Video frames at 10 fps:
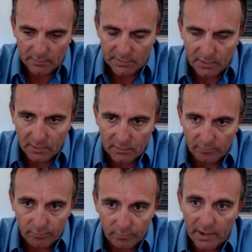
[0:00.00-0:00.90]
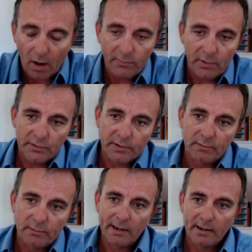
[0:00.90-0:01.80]
So yeah, I've used
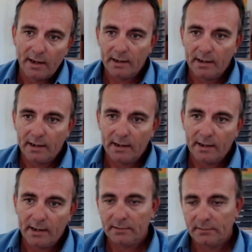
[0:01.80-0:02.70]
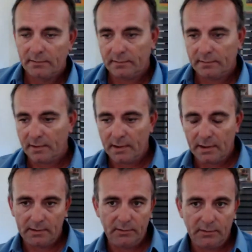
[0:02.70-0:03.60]
them, mate, and
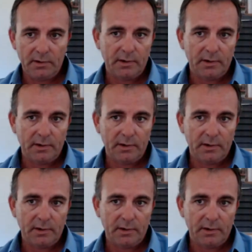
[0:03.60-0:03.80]
you can.